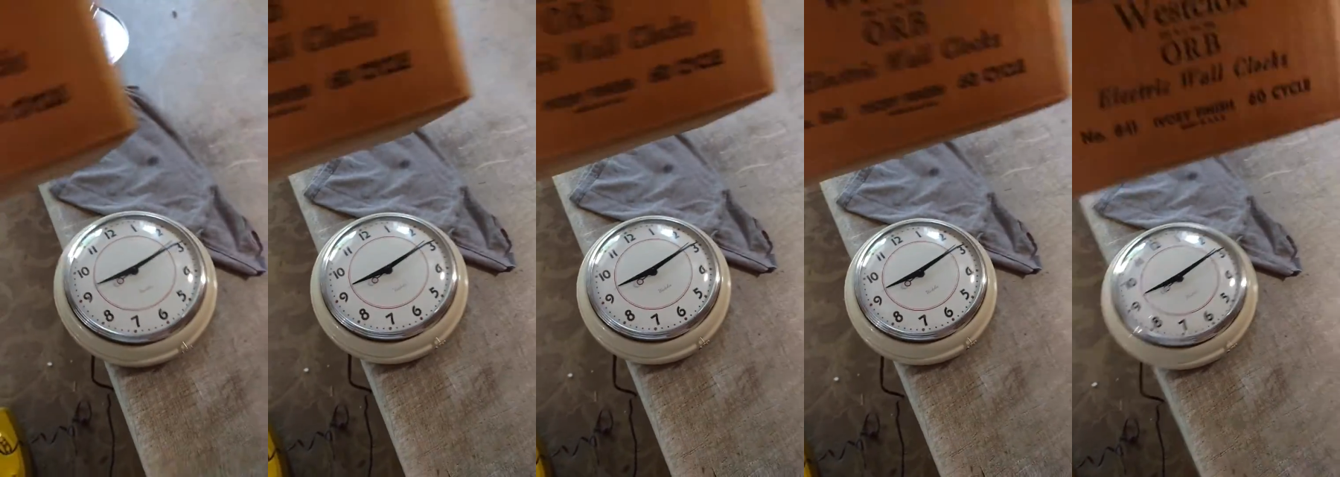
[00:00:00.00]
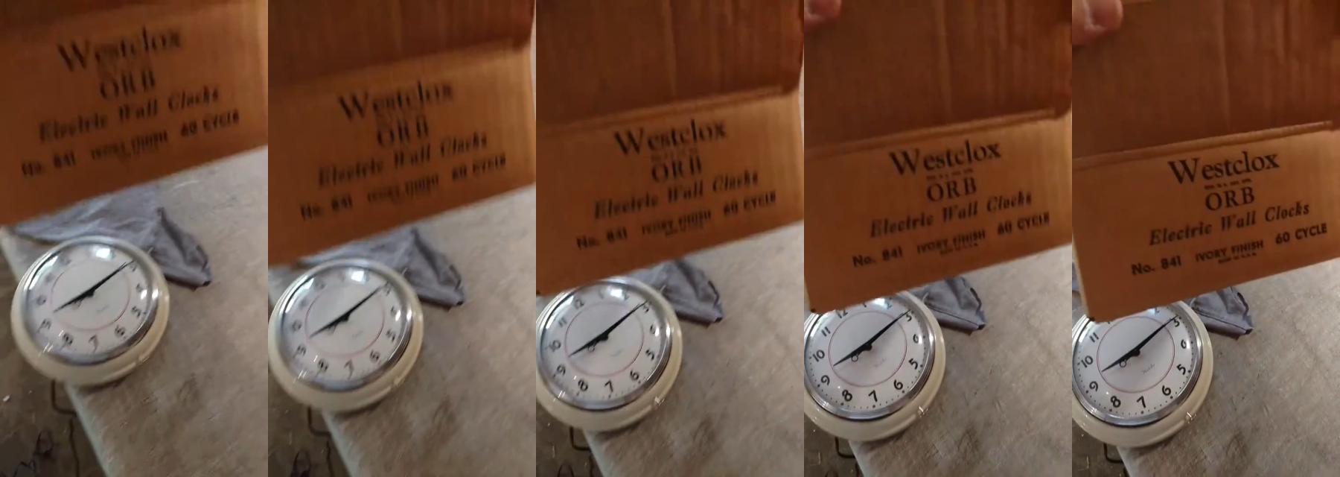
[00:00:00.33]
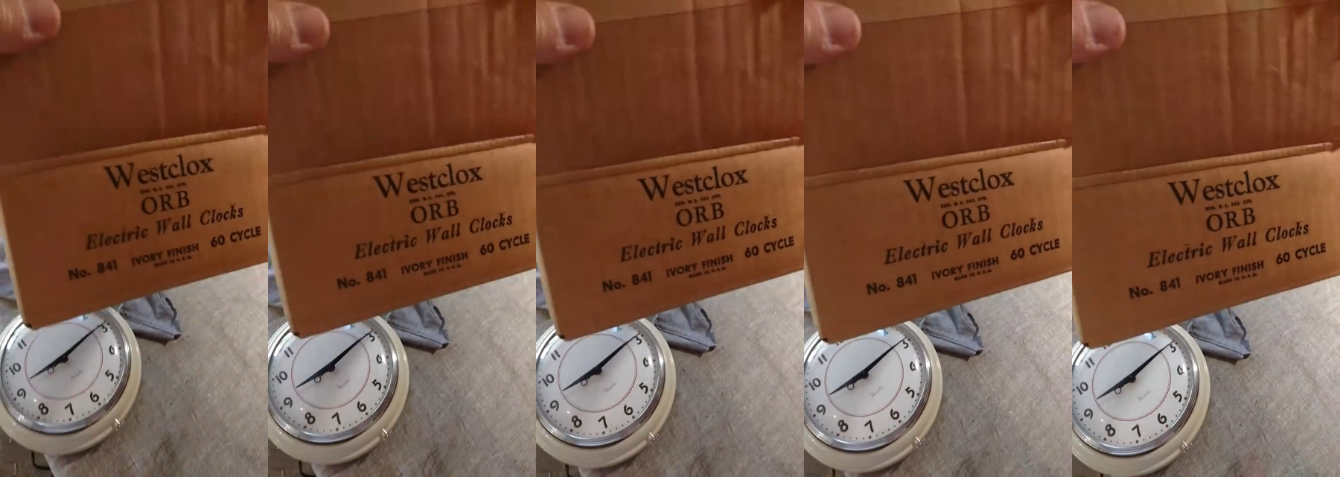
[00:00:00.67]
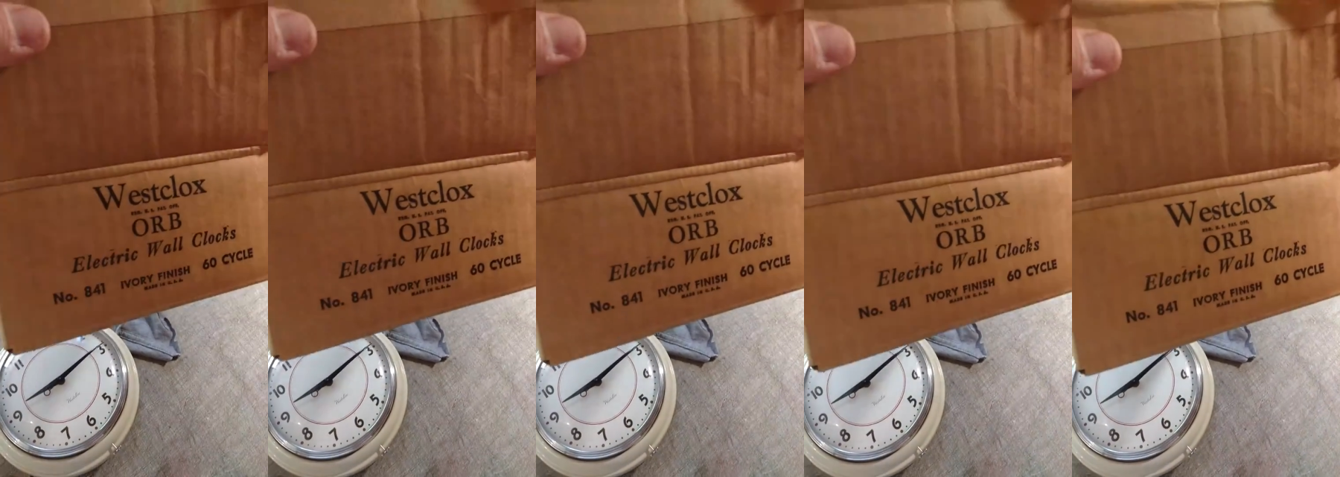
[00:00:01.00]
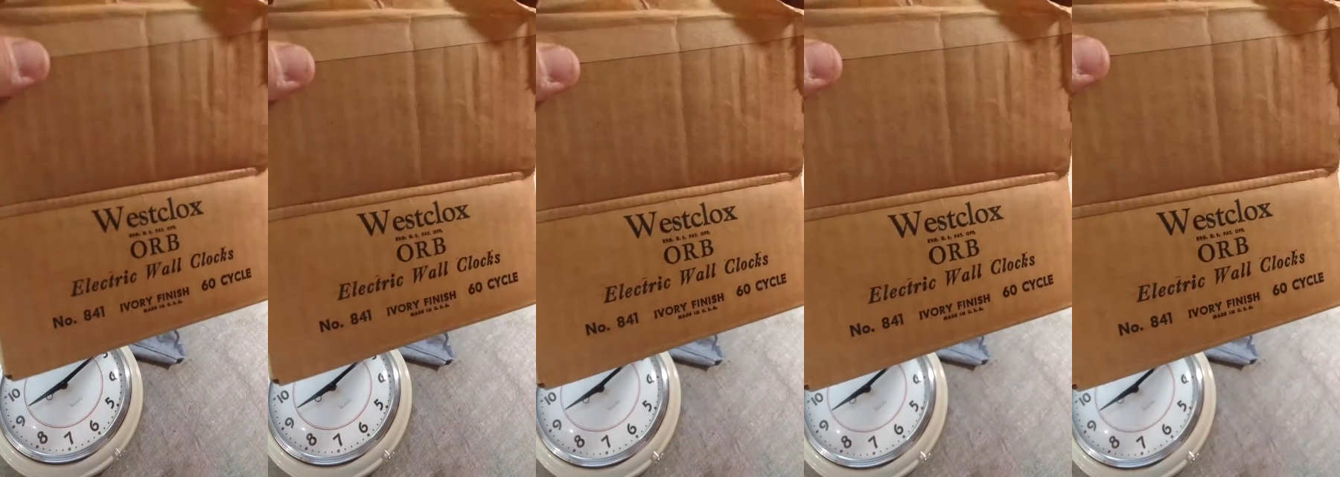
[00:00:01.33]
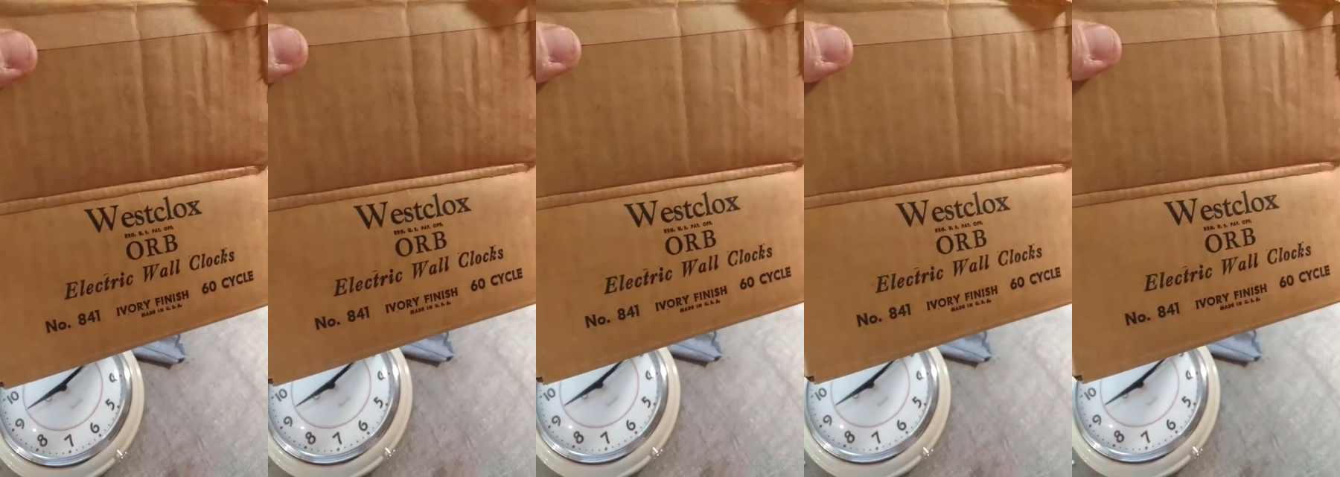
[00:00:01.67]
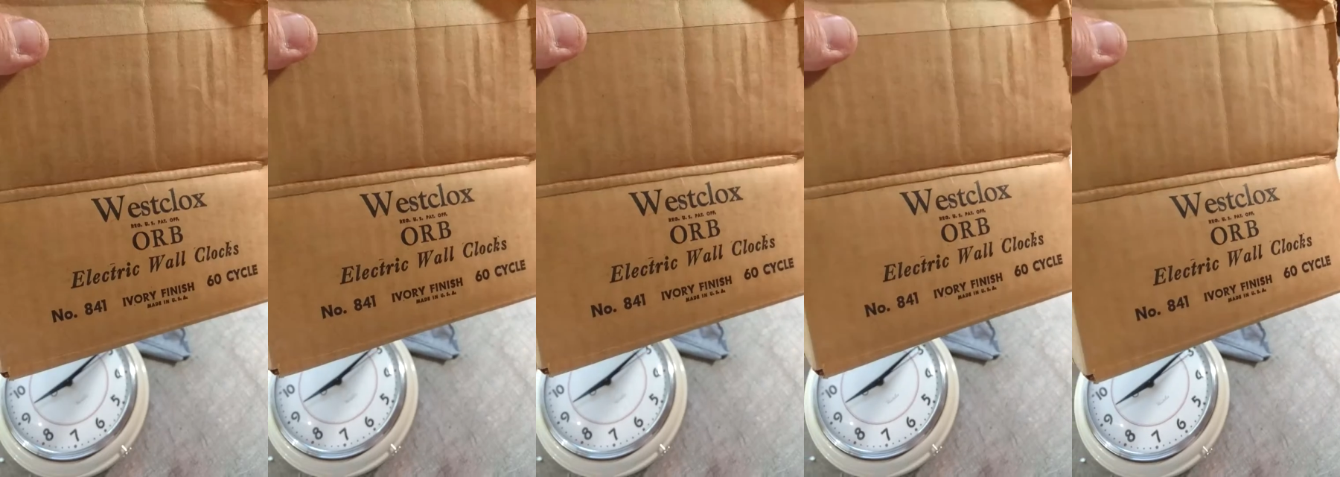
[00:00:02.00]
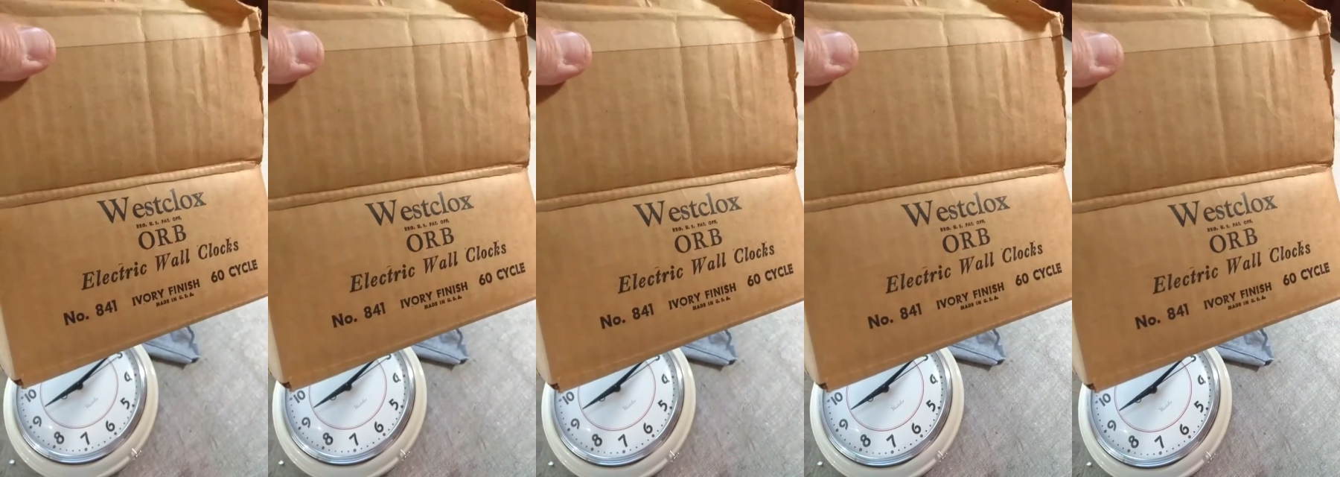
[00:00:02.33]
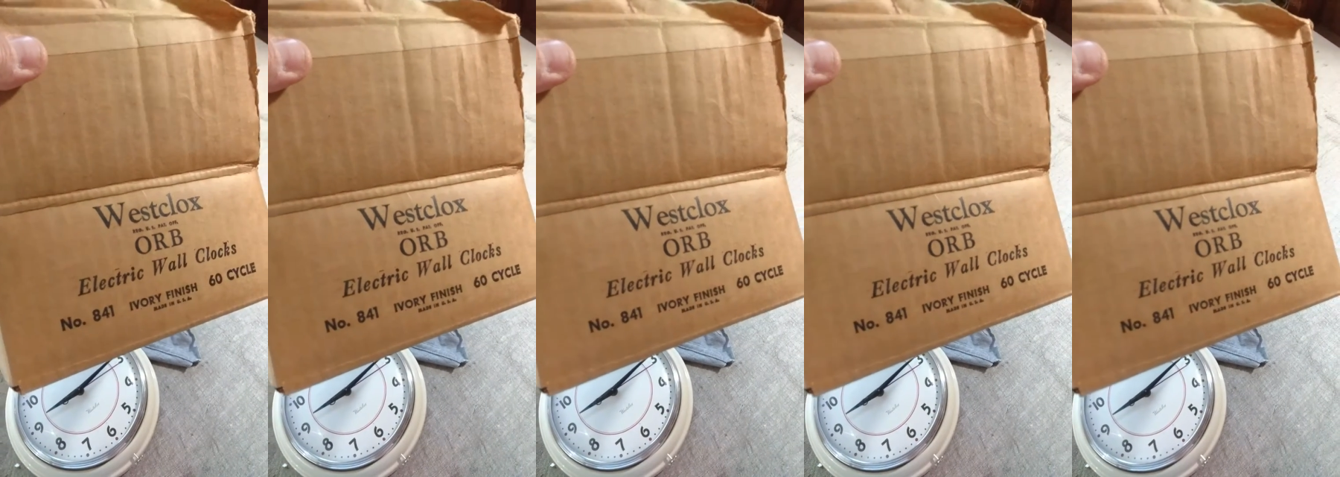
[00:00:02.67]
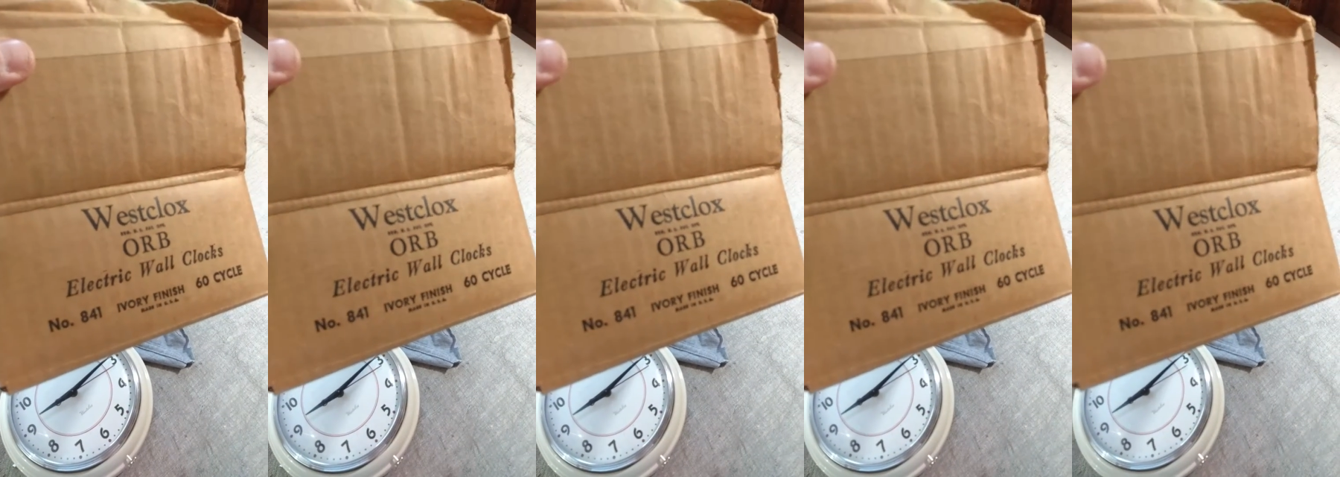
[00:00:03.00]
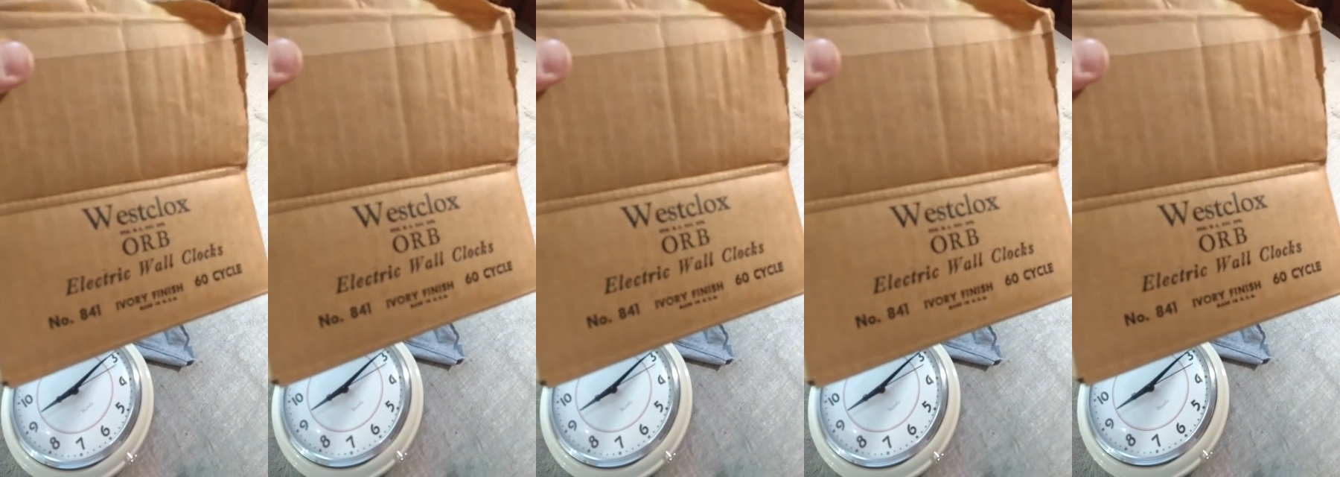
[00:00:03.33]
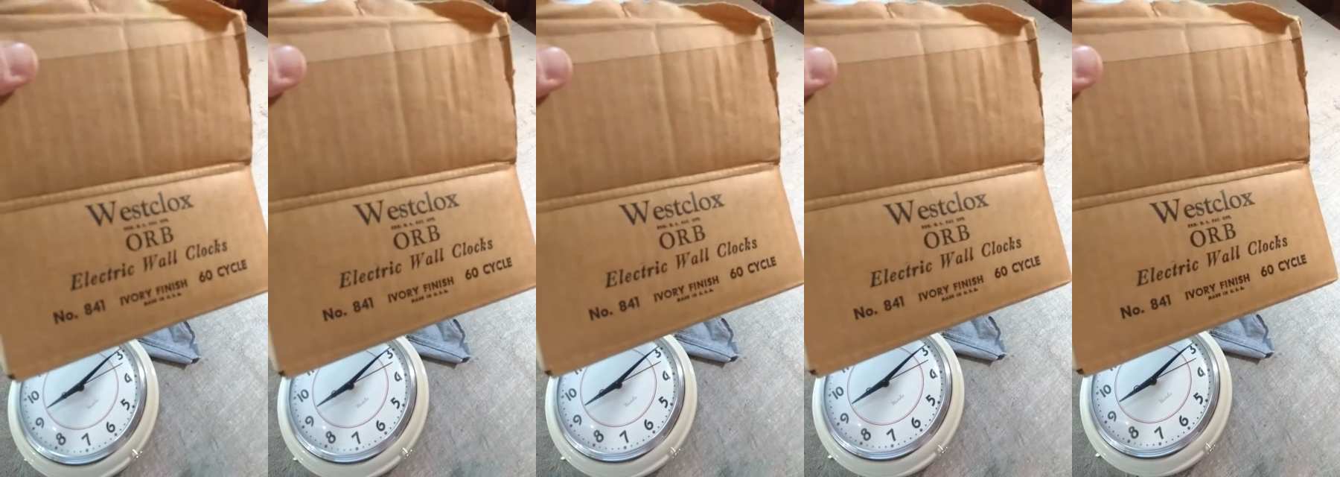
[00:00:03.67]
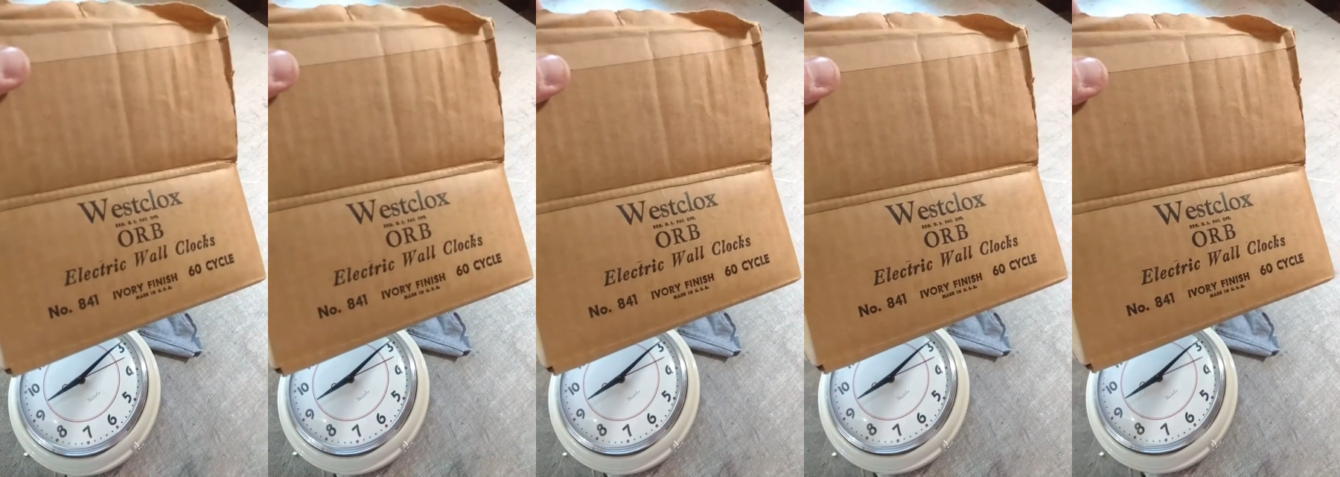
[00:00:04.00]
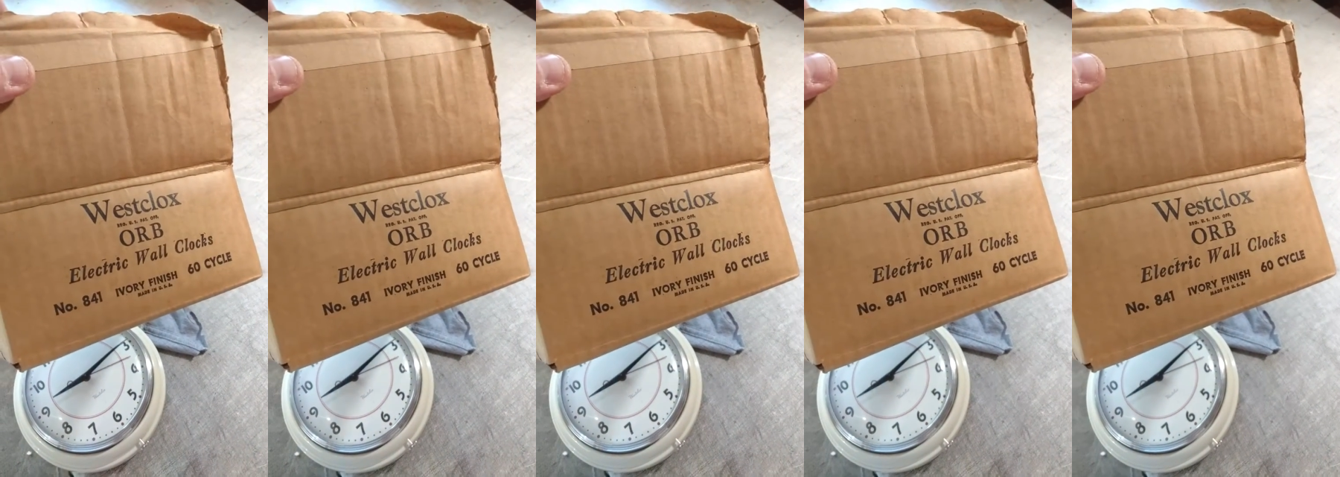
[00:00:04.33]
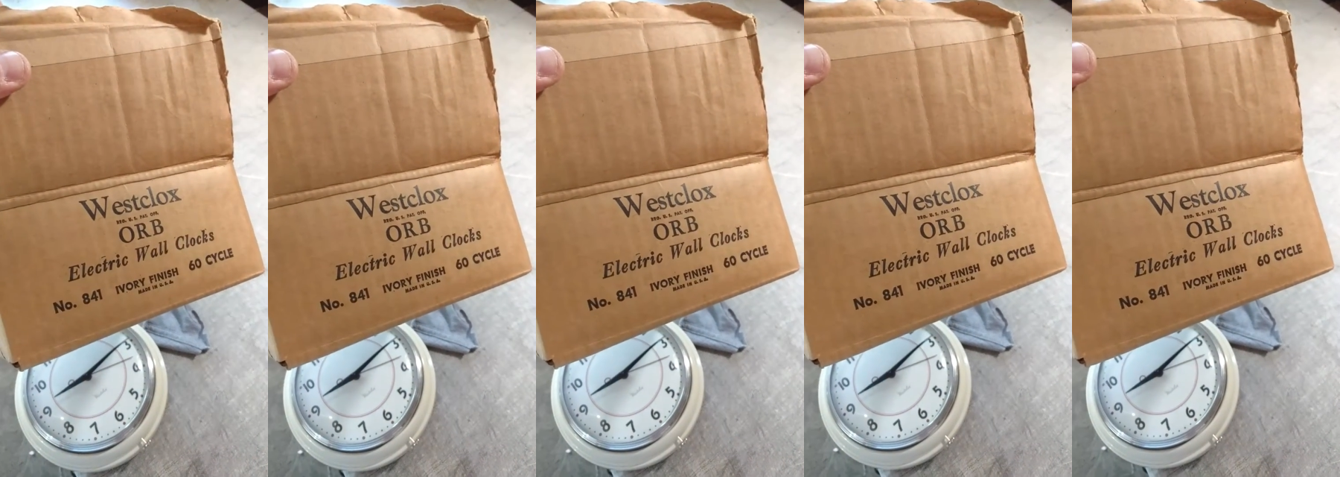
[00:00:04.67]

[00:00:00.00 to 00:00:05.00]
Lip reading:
[unreadable: no face in view]